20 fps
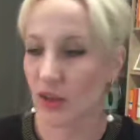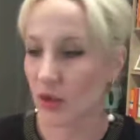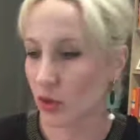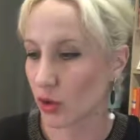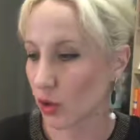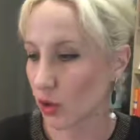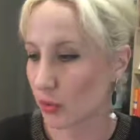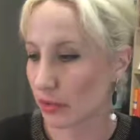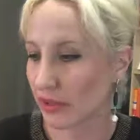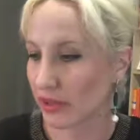a
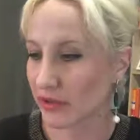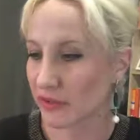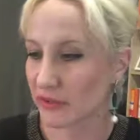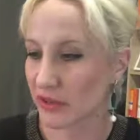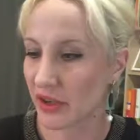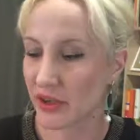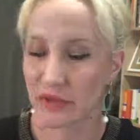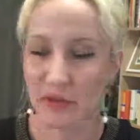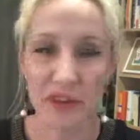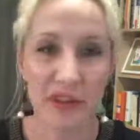little bit of
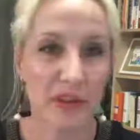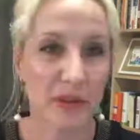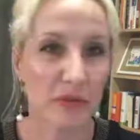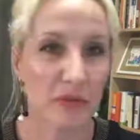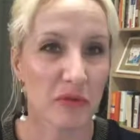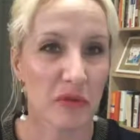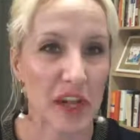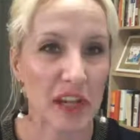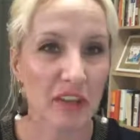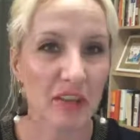Aretha
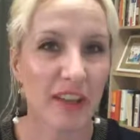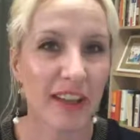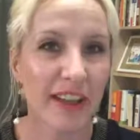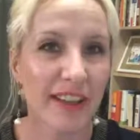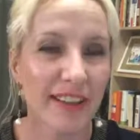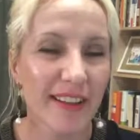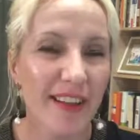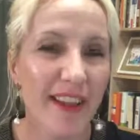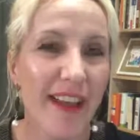Franklin,